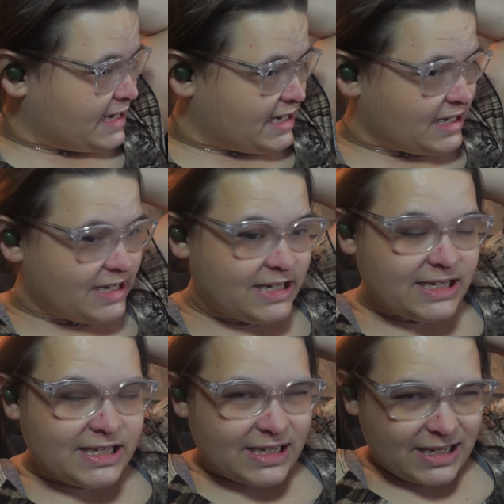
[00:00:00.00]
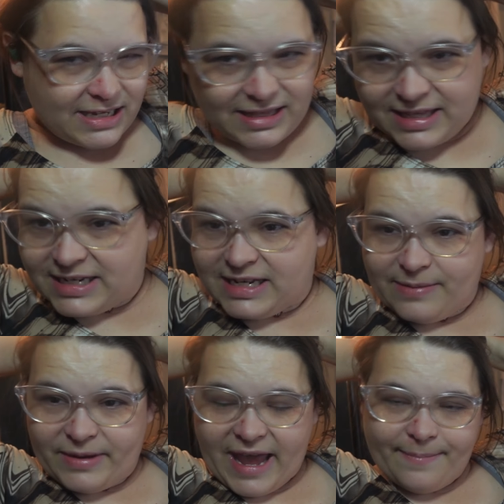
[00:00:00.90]
is the
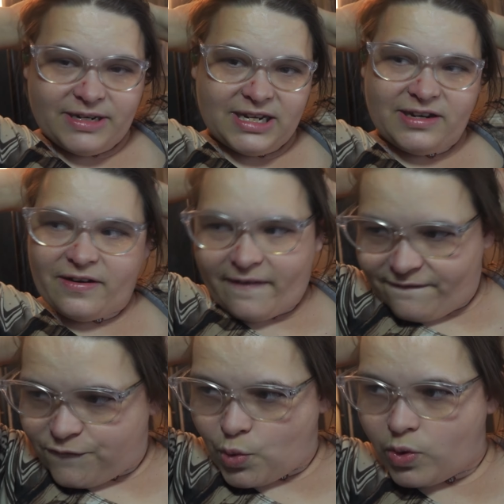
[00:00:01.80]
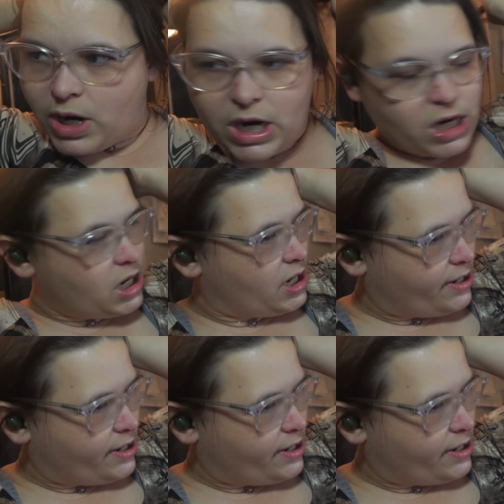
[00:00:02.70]
team captain for